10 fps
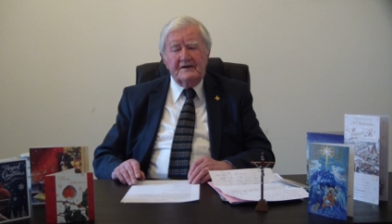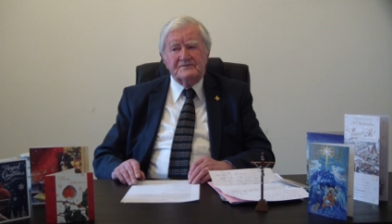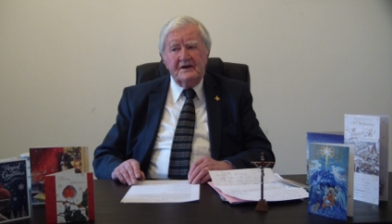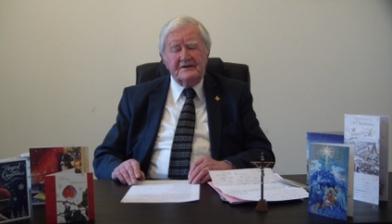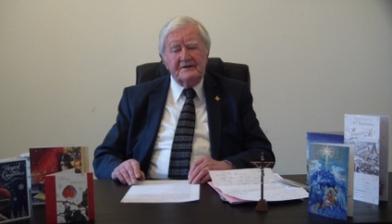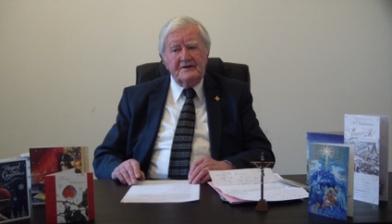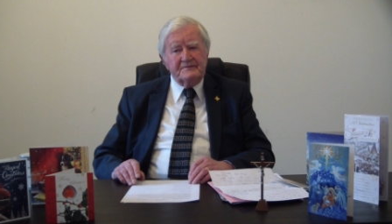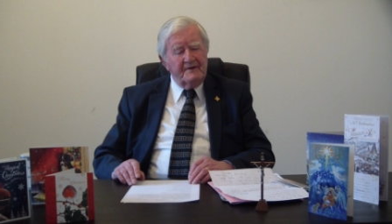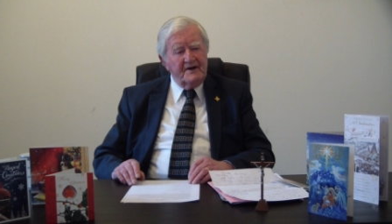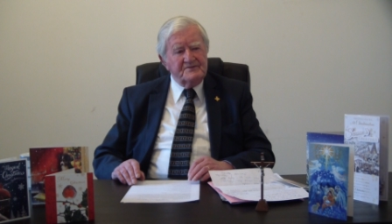Santa,
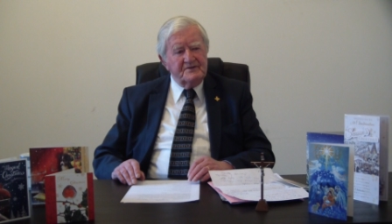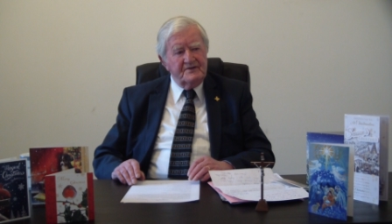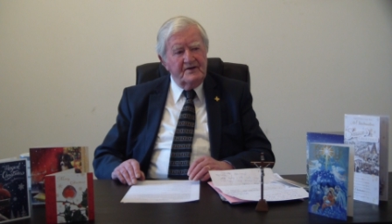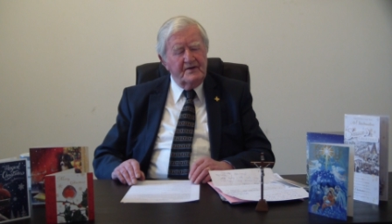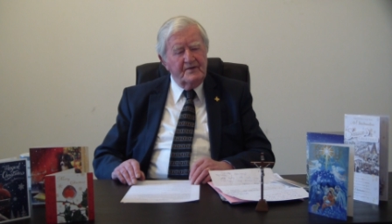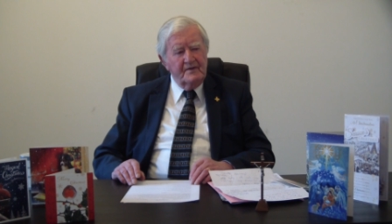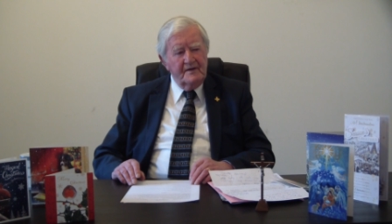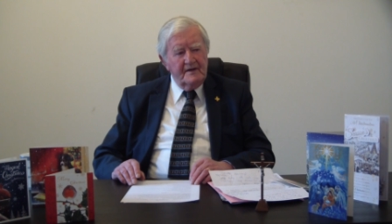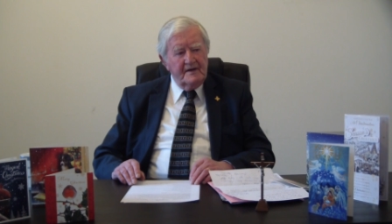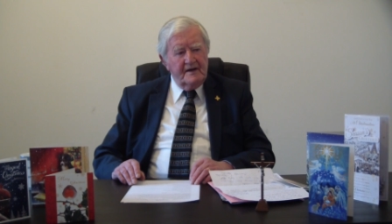as far as I know,
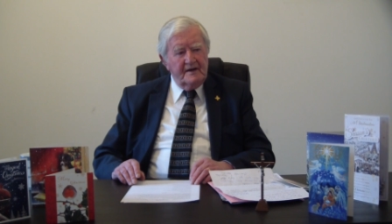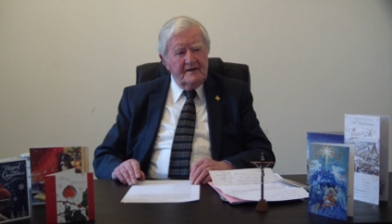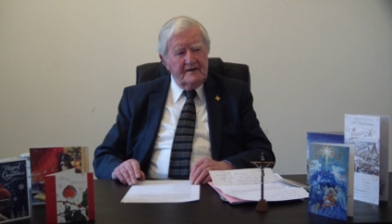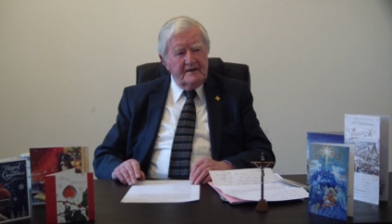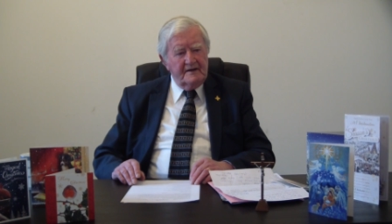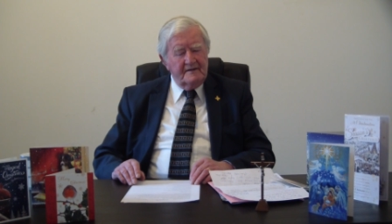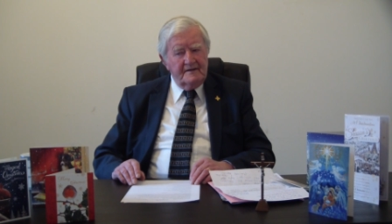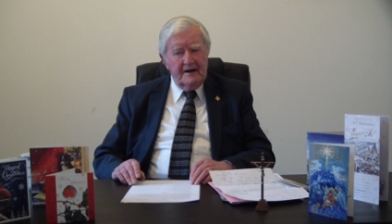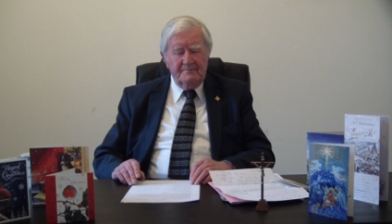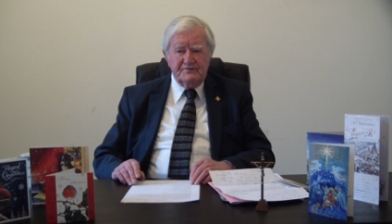
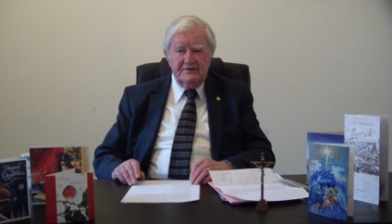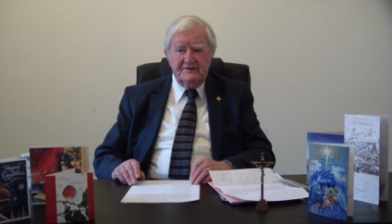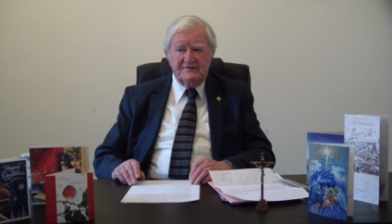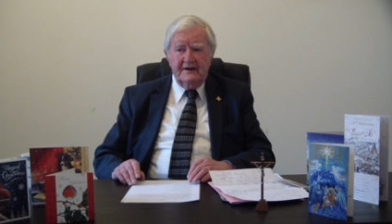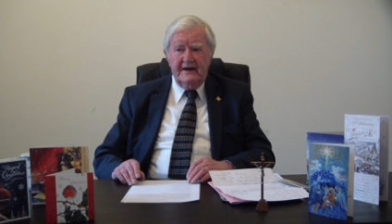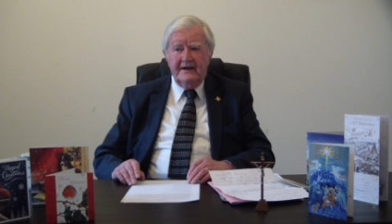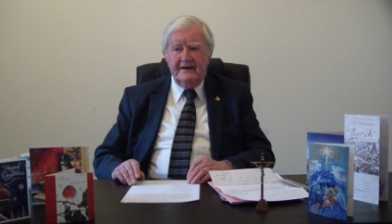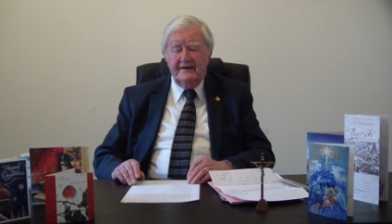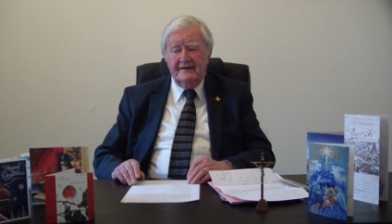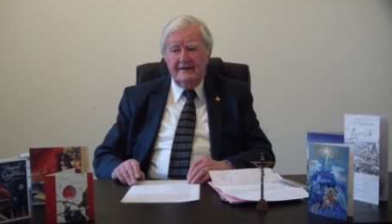hops in a
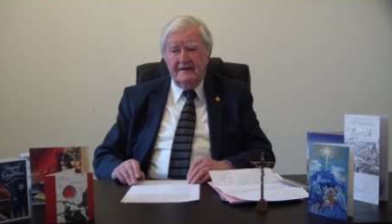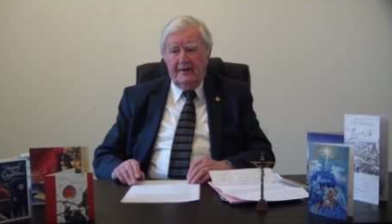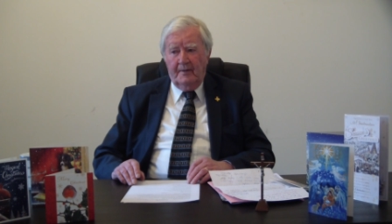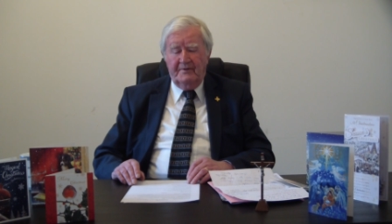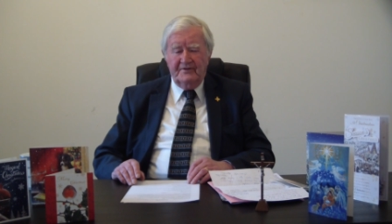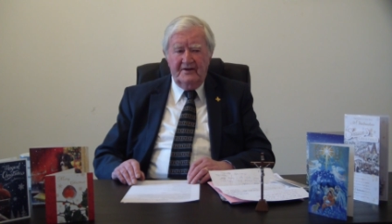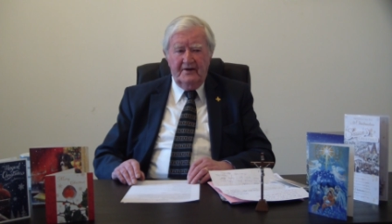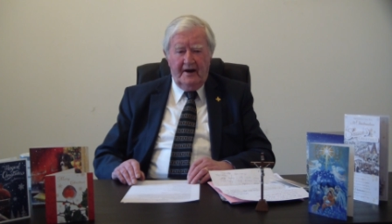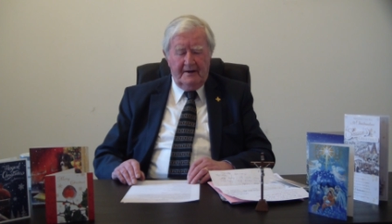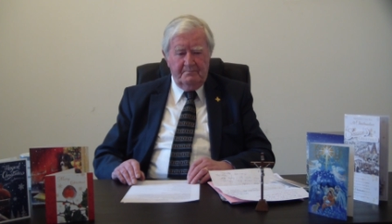sleigh up in the
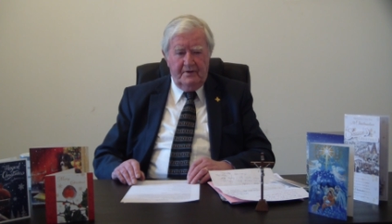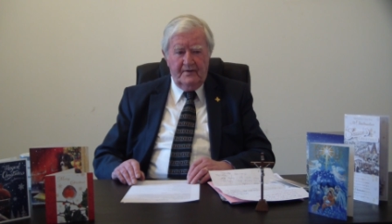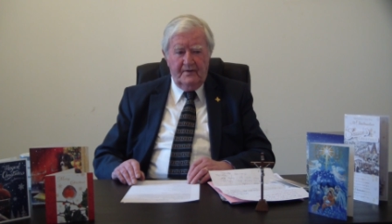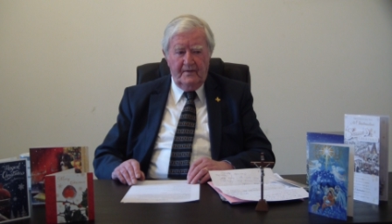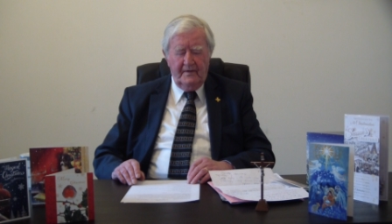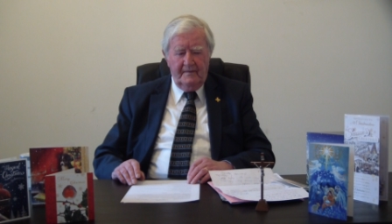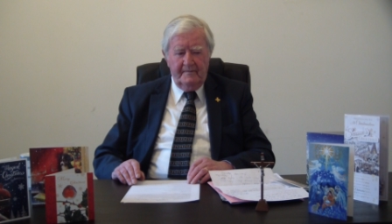North Pole.